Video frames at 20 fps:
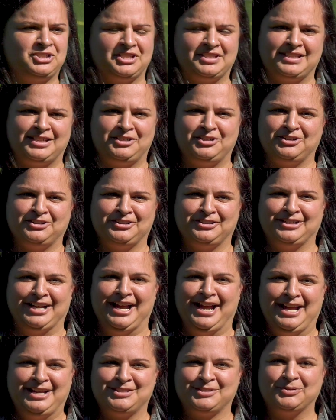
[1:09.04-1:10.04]
Just like your
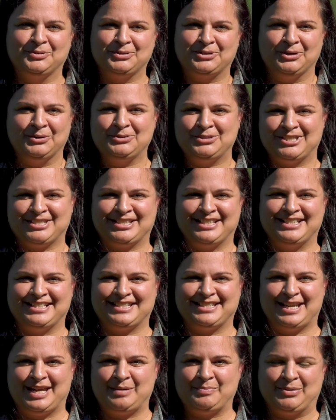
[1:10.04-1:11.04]
high school coach is going to
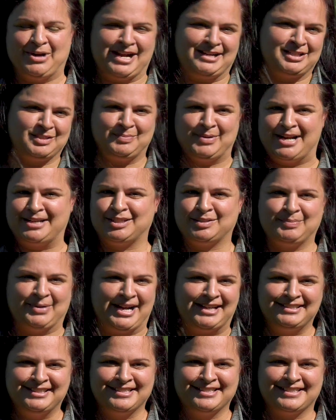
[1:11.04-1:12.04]
say practice, practice,
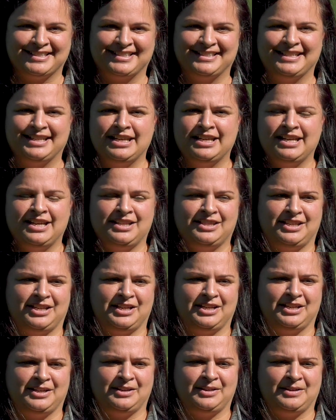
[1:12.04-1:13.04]
practice, and
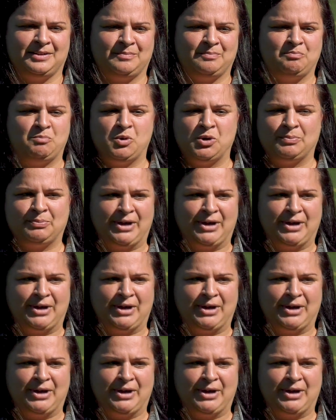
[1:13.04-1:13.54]
the more